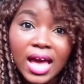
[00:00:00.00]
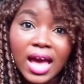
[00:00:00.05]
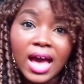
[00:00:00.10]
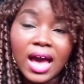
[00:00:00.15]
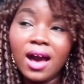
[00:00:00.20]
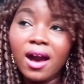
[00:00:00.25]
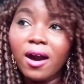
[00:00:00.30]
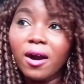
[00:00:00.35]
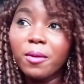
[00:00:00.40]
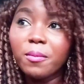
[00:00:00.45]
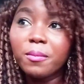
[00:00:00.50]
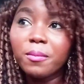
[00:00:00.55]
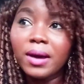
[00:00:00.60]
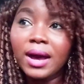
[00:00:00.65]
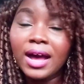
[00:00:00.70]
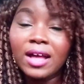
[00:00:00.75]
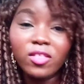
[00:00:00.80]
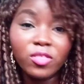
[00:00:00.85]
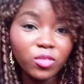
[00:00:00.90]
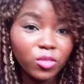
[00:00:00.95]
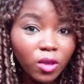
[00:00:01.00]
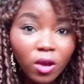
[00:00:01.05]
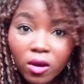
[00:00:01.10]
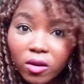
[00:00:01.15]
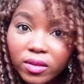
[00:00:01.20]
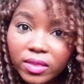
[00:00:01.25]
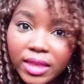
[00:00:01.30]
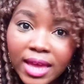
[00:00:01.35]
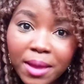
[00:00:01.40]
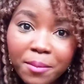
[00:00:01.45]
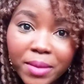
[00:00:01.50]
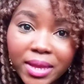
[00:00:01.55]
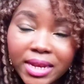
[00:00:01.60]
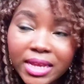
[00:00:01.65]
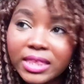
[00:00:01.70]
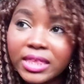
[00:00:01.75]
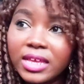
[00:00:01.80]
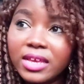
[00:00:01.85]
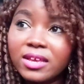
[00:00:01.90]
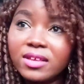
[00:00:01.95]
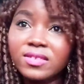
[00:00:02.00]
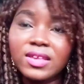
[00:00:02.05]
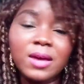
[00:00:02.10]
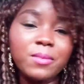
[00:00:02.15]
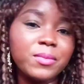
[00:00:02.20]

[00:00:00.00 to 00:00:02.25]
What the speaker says: I know there are many things.